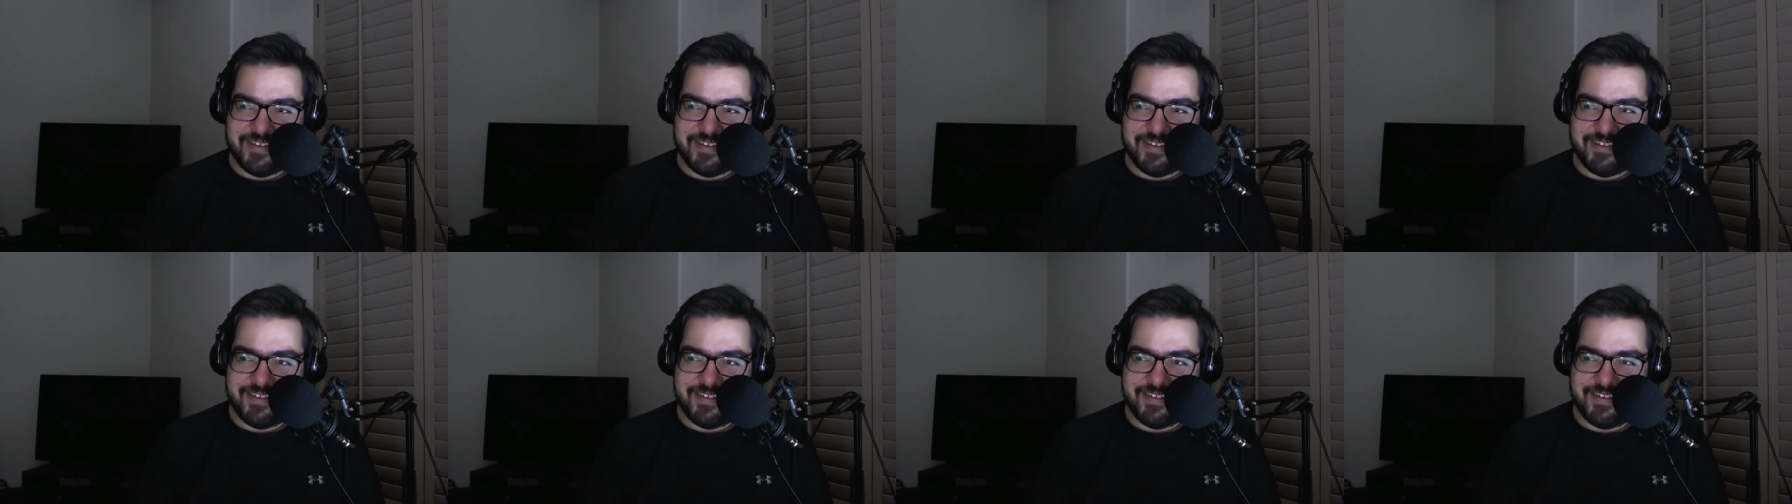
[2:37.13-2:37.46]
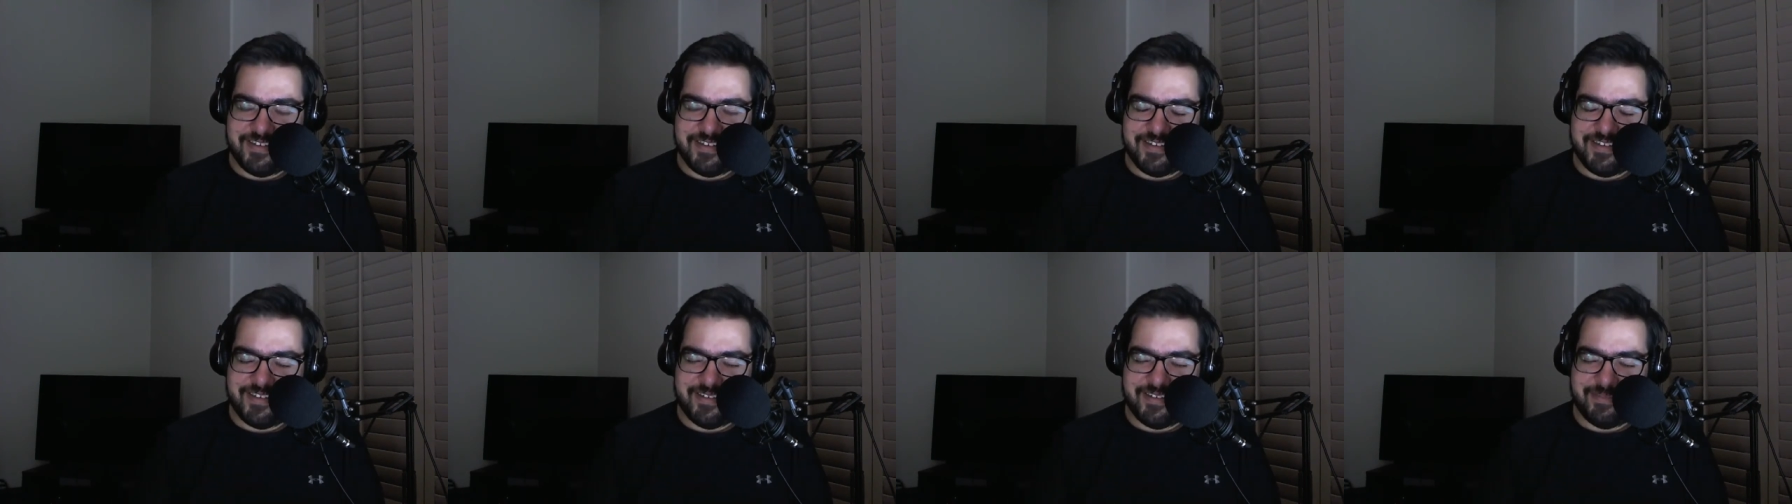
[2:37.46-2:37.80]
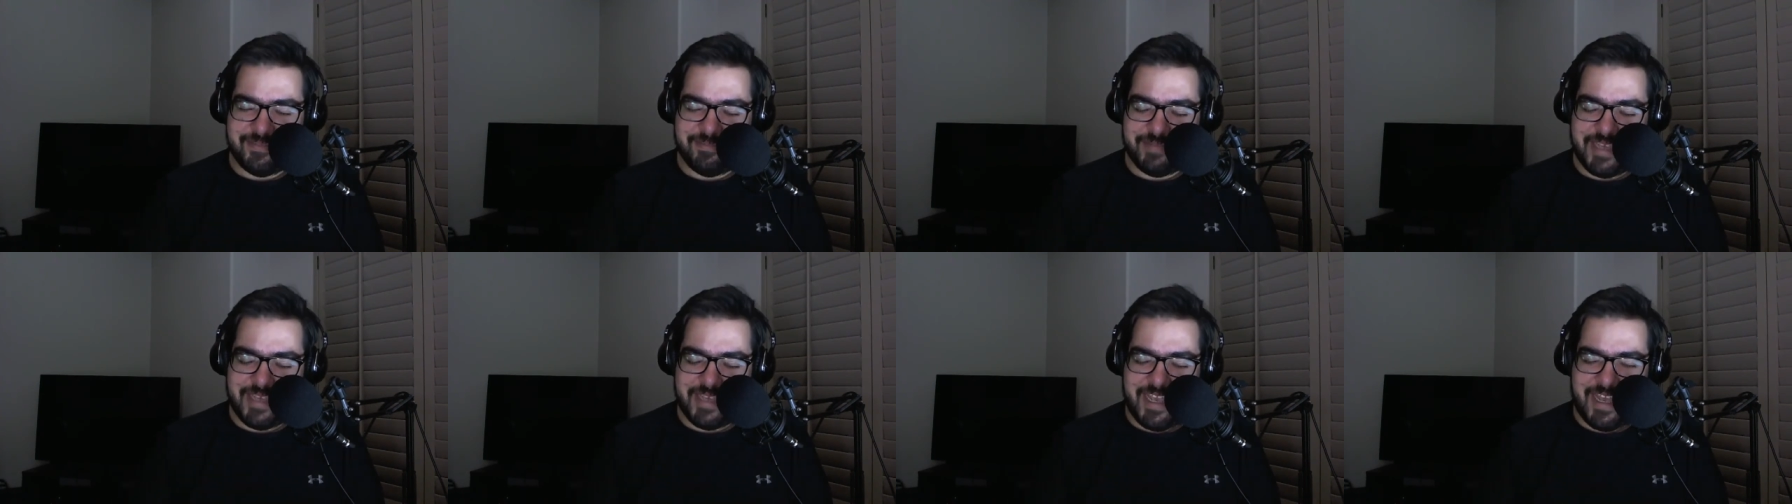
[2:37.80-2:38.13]
the
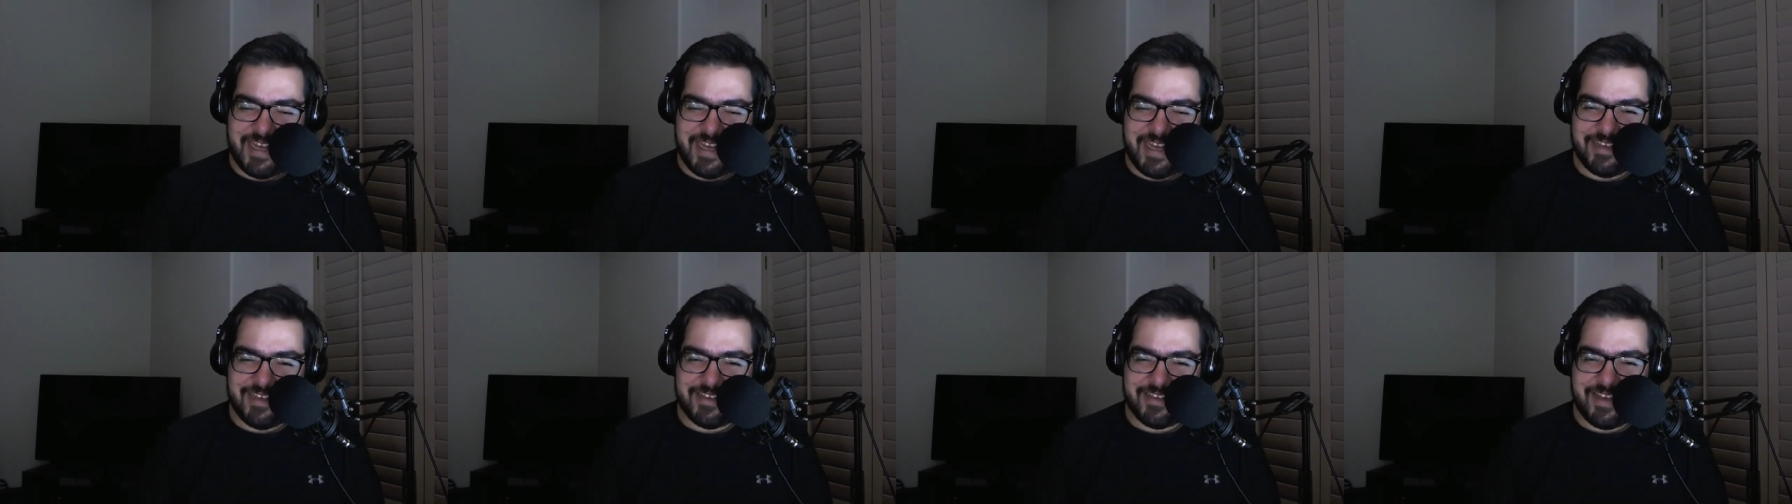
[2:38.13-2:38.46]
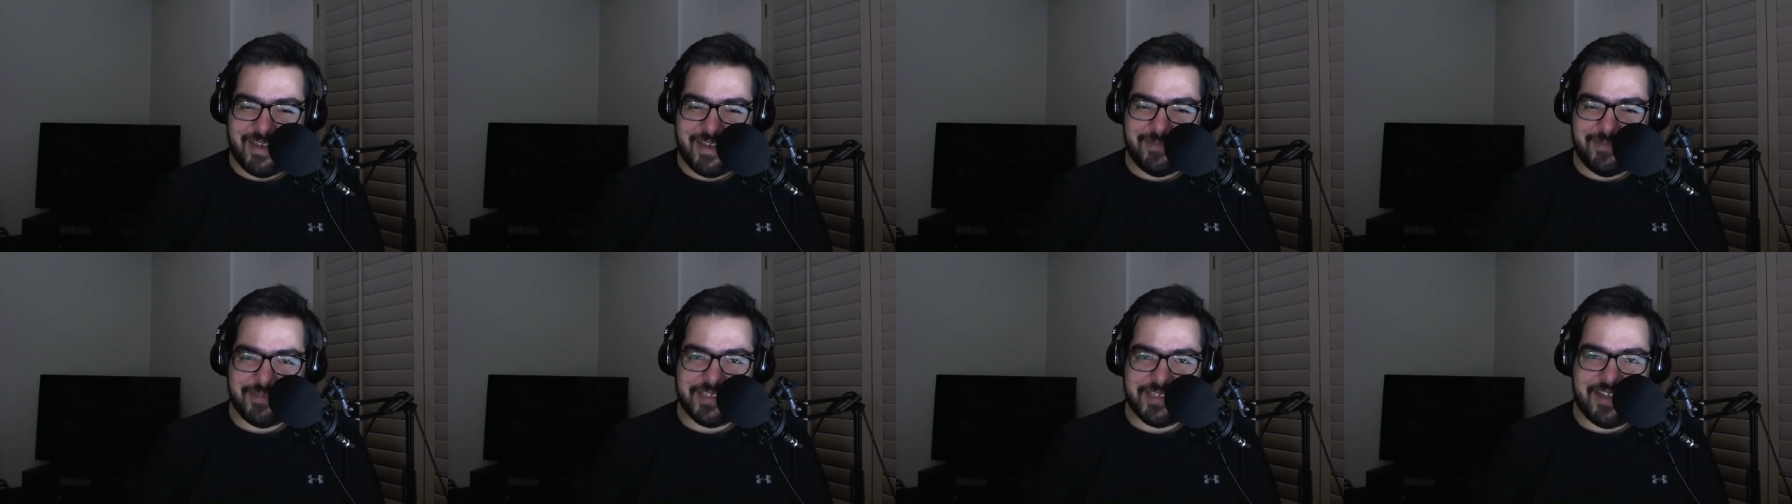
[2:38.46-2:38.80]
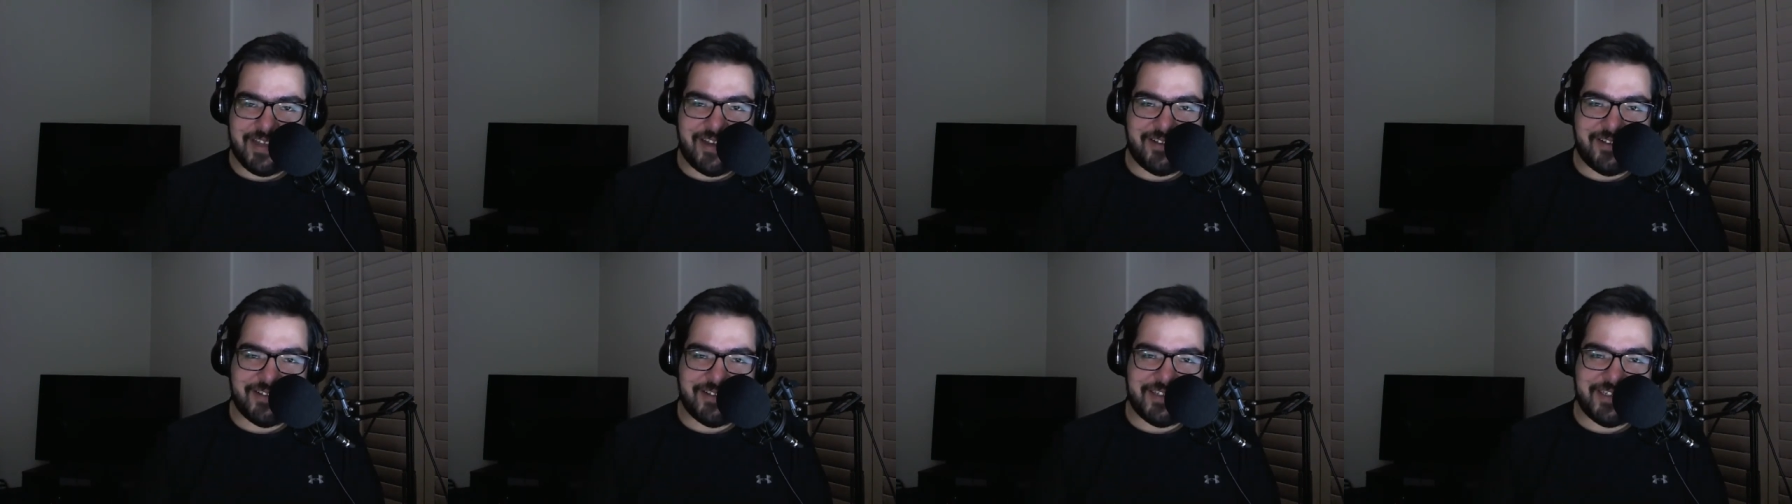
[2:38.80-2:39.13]
mechanic type
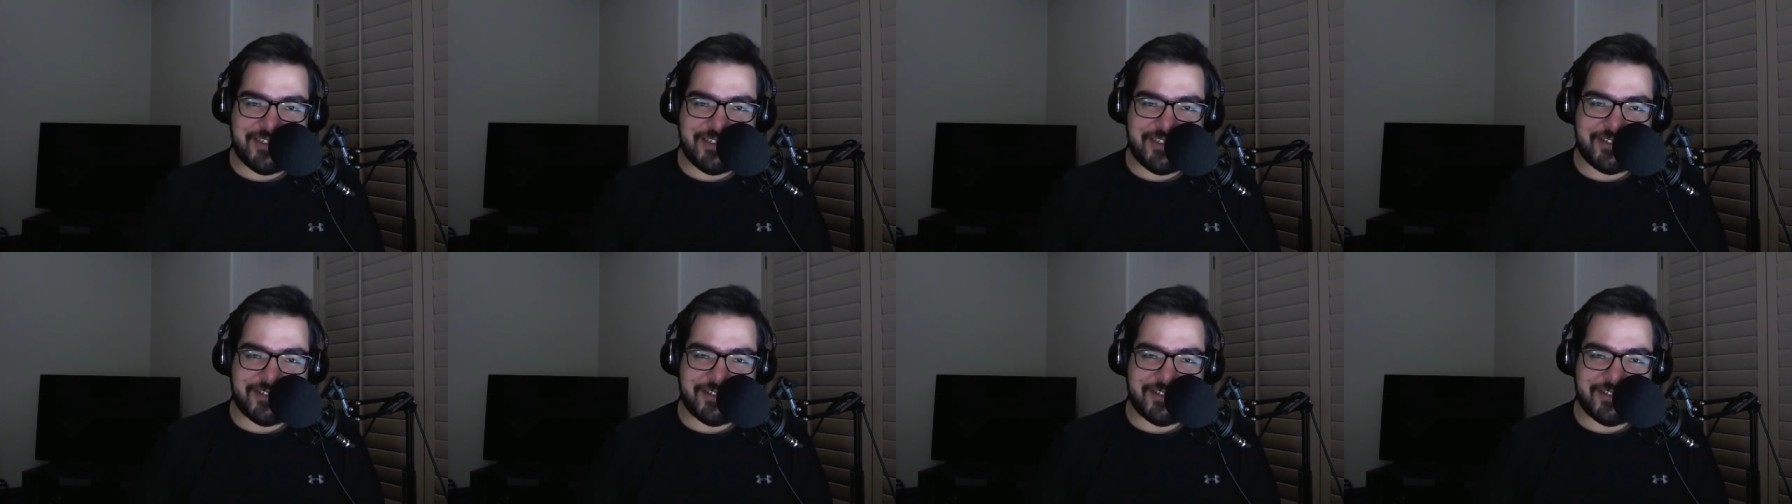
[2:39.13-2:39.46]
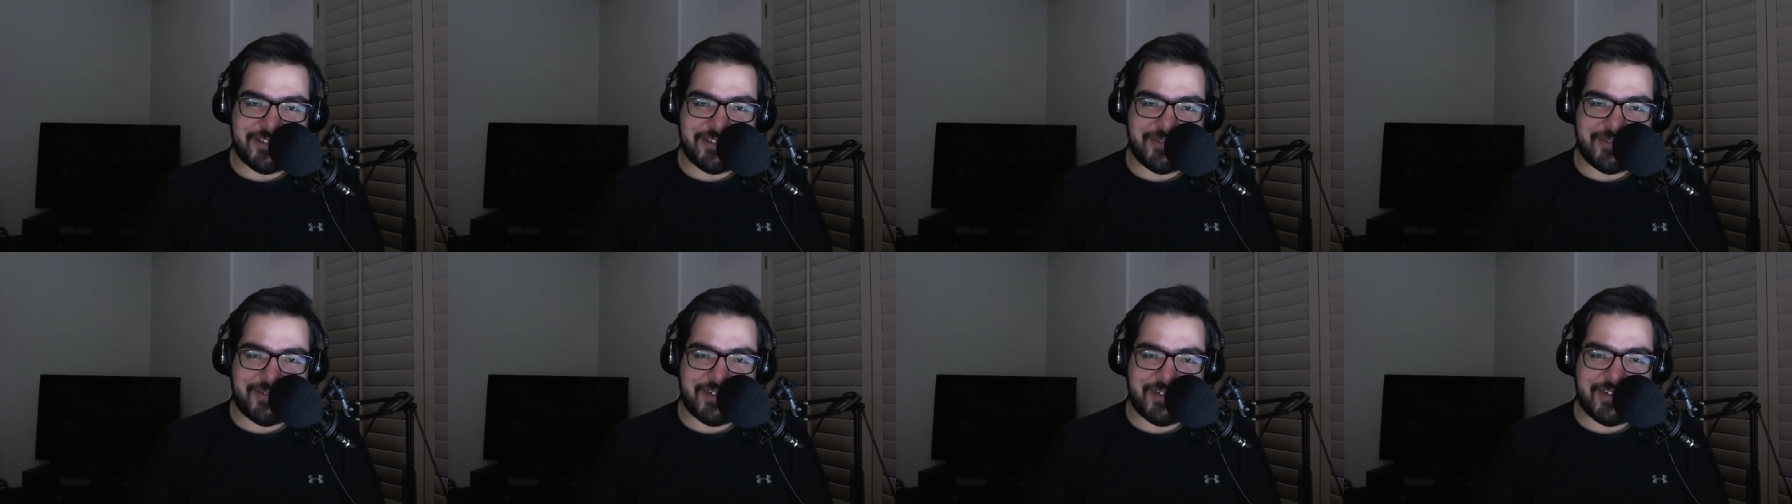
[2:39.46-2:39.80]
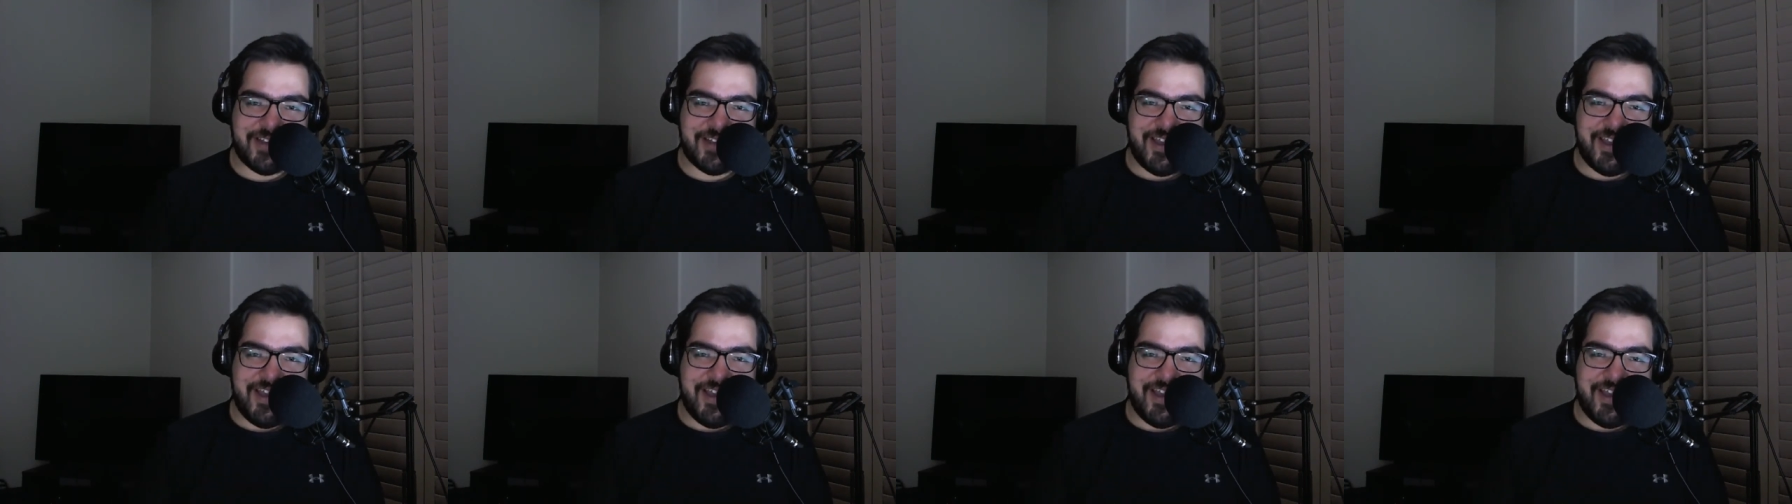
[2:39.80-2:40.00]
style T-shirts where